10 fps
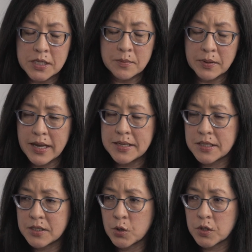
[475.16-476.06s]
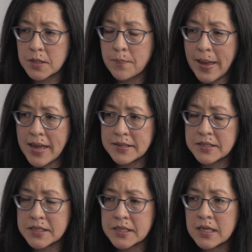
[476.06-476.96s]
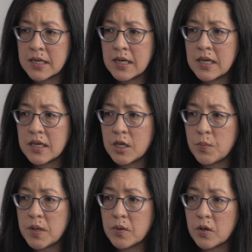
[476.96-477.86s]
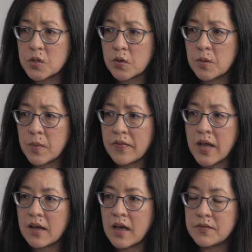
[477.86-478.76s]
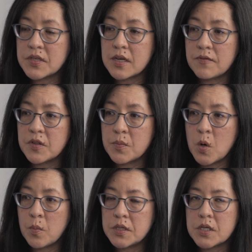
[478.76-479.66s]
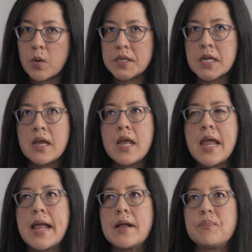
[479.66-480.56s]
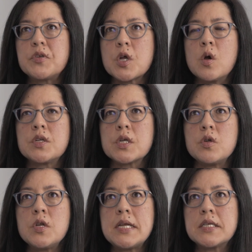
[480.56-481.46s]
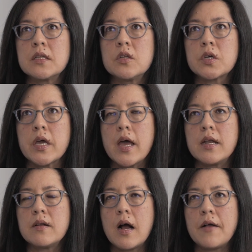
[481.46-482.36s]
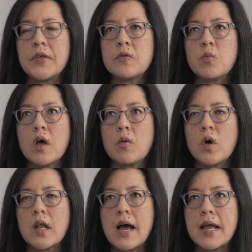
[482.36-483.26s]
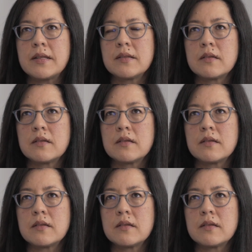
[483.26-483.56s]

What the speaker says: places, nursing beds. People are talking about that kind of stuff at the moment. So it's so you need to look at. I think what I